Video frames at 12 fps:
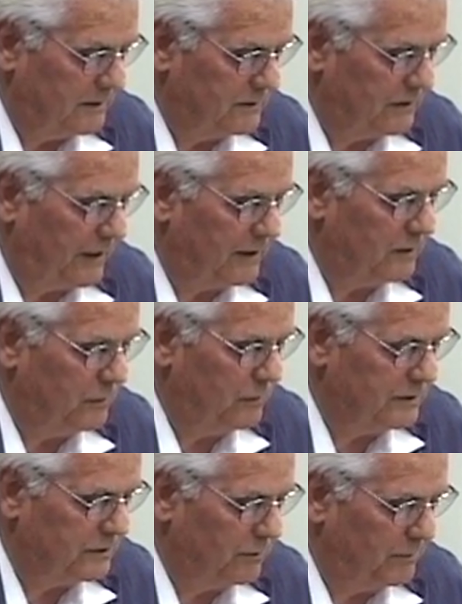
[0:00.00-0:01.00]
San
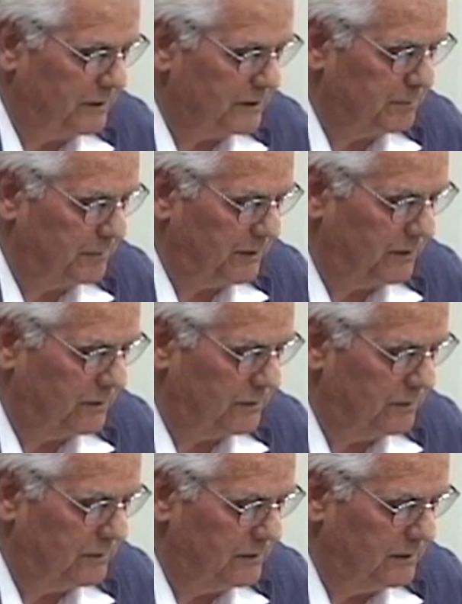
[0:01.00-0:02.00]
Luis
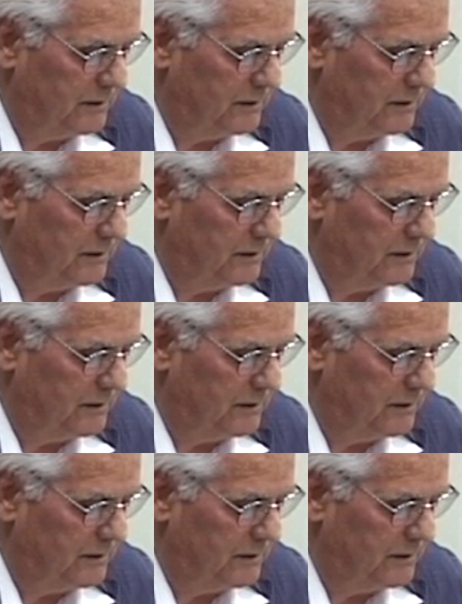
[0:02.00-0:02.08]
Obispo,